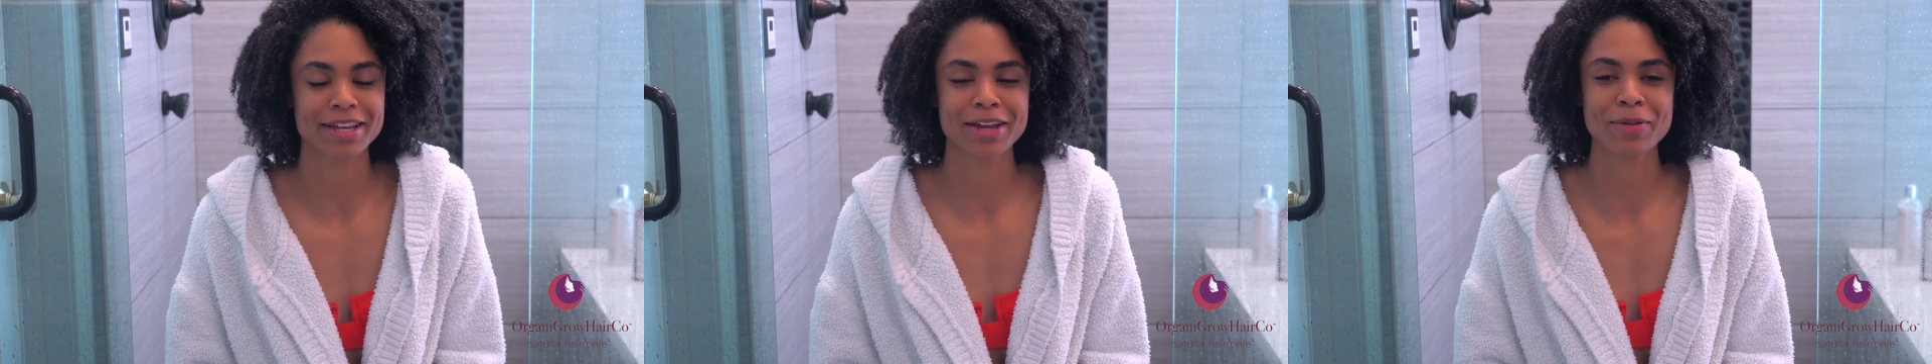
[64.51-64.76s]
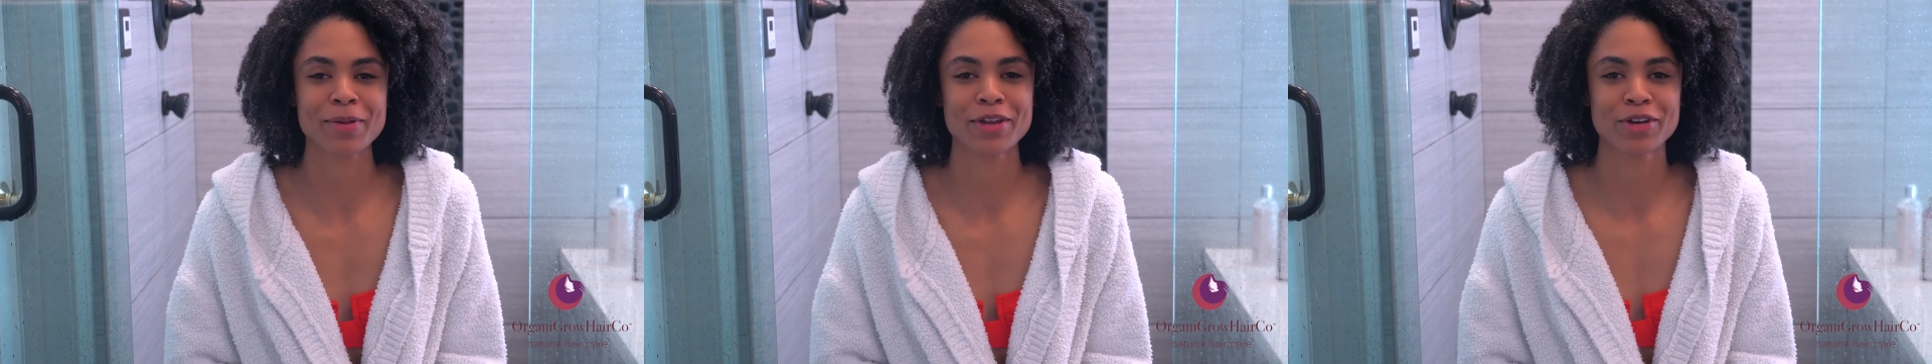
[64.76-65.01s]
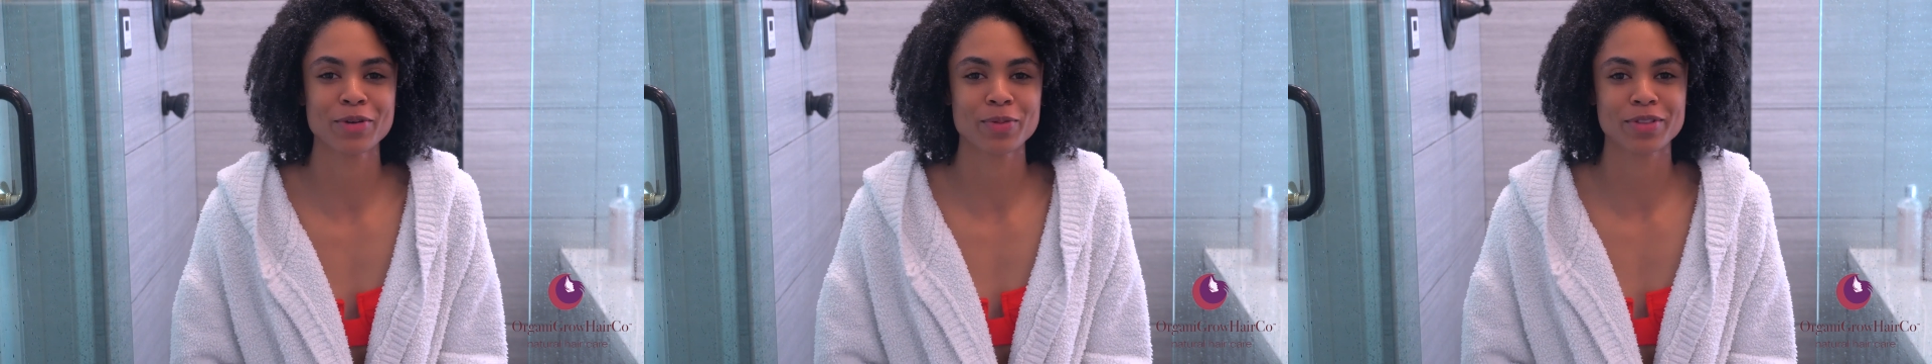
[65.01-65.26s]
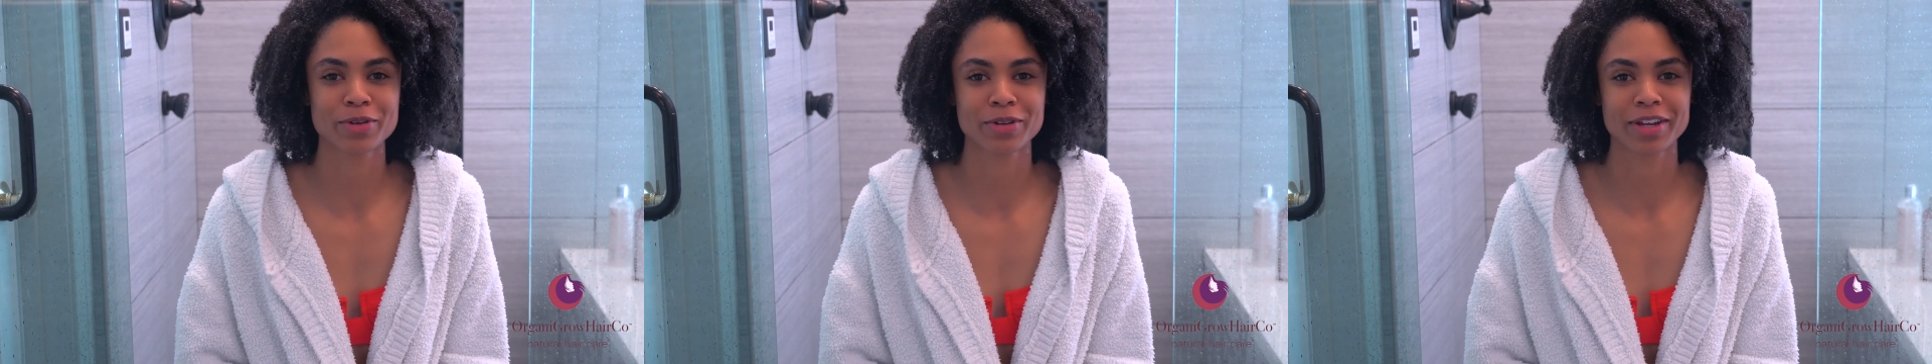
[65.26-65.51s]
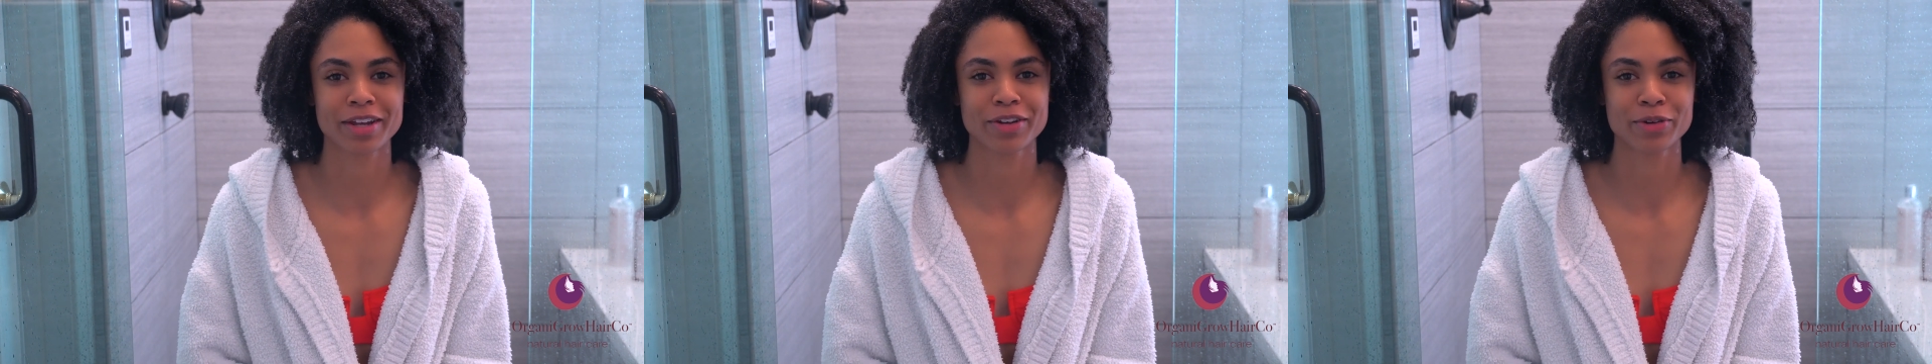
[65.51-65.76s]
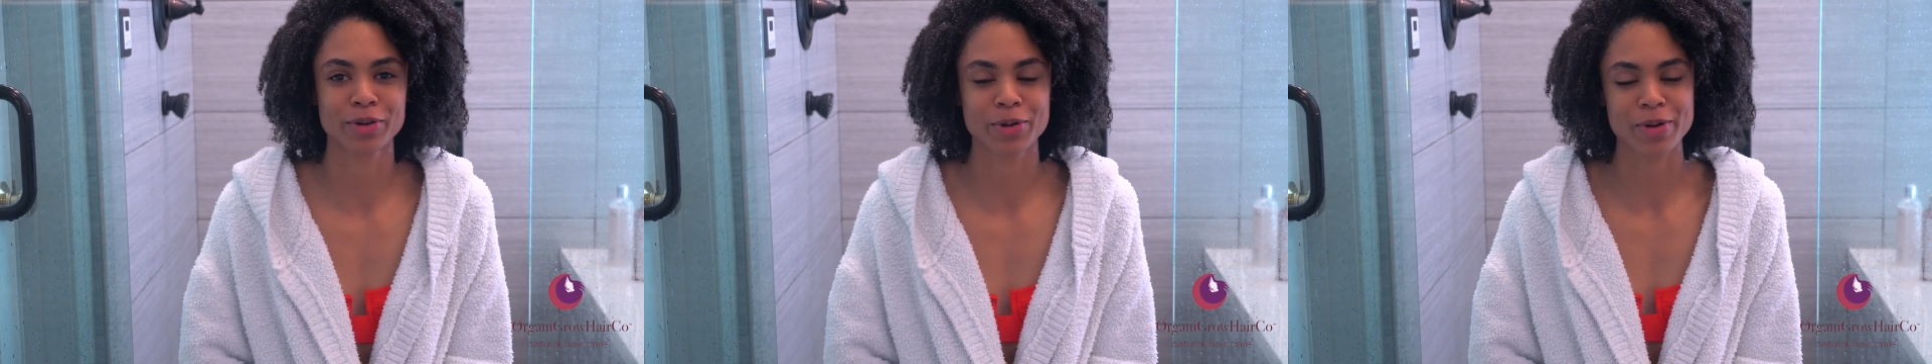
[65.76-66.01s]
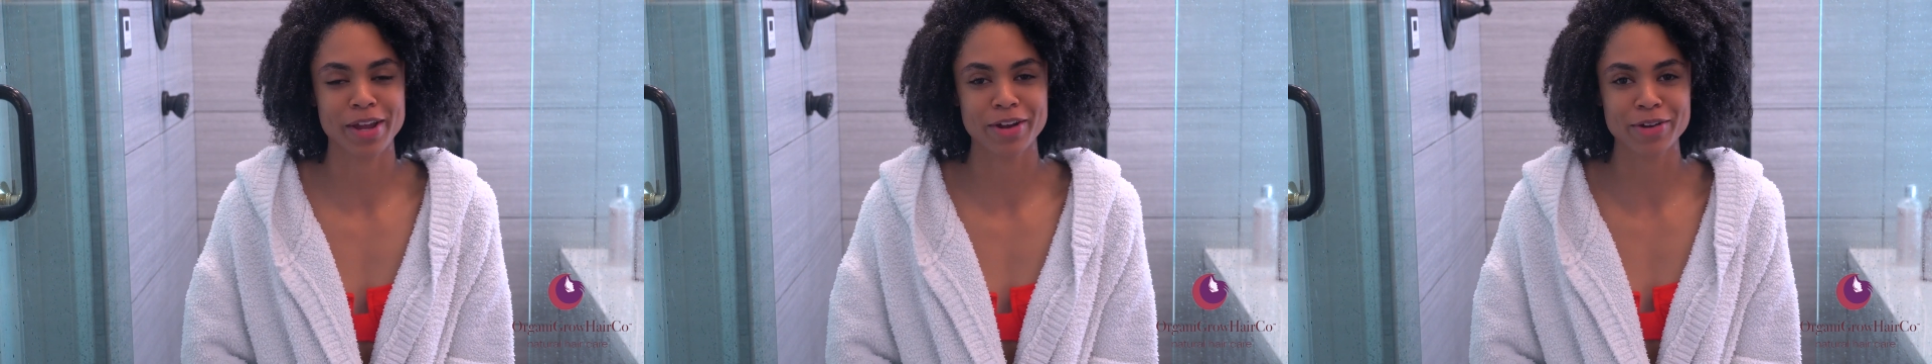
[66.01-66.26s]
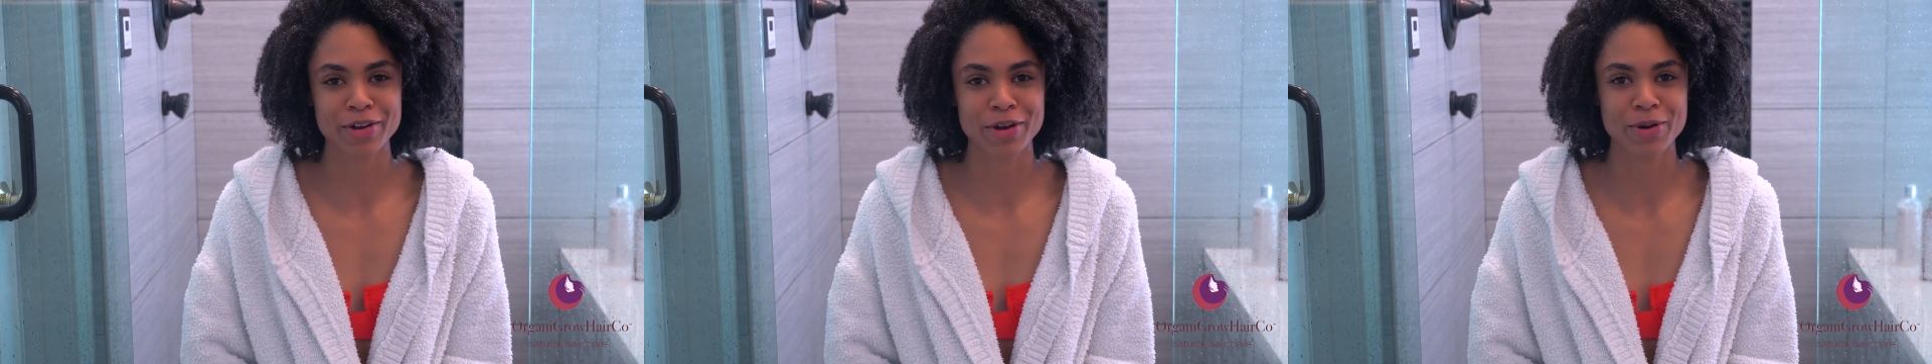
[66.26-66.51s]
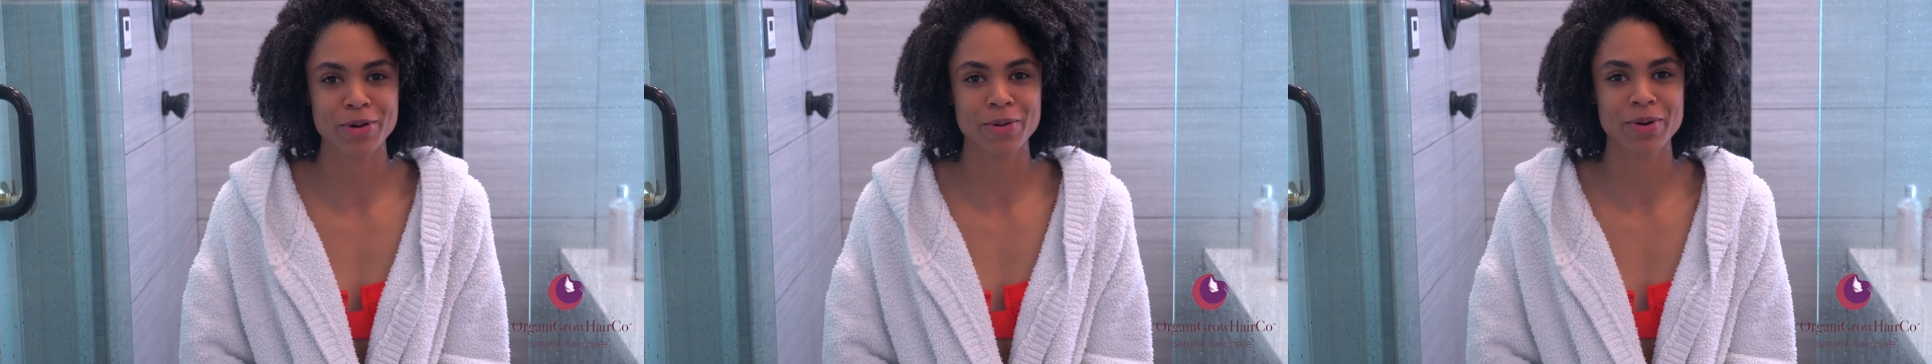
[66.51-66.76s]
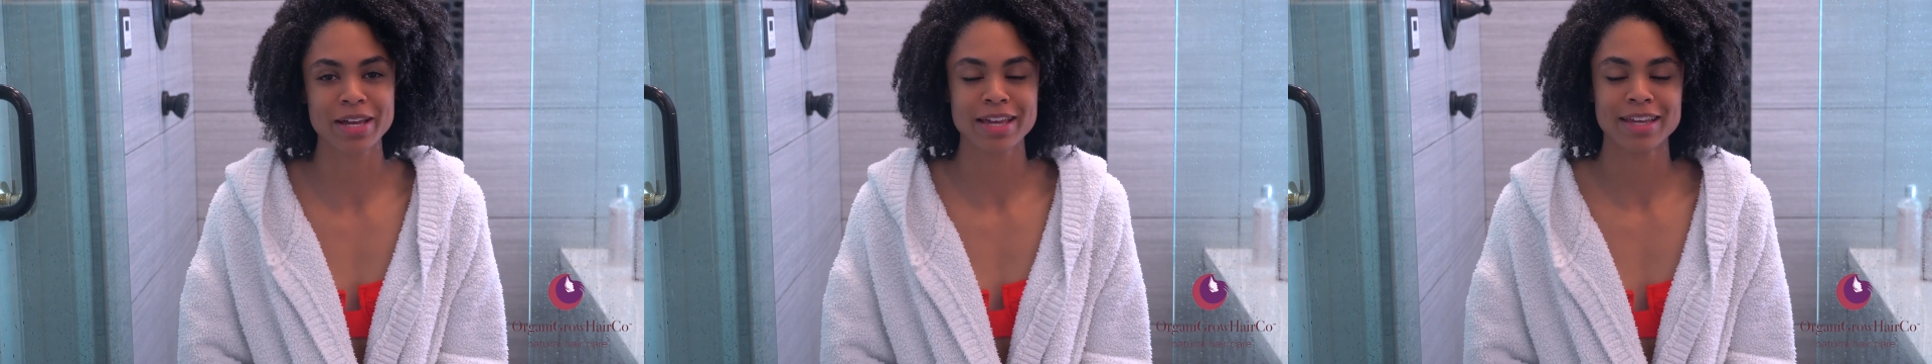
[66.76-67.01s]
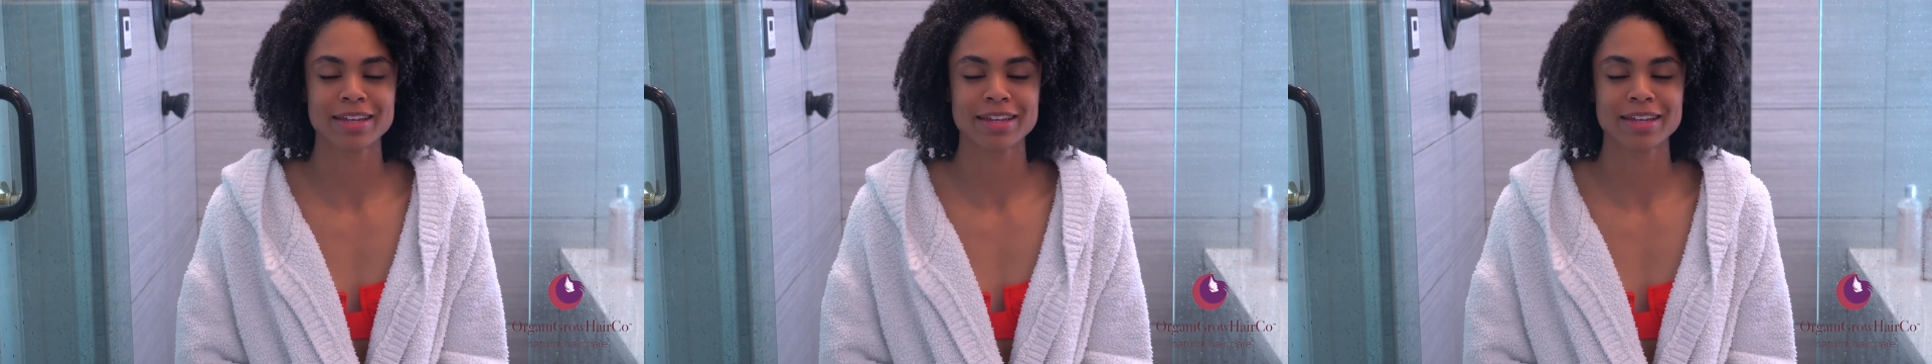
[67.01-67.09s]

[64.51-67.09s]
I am here with OrganiGrow HairCo.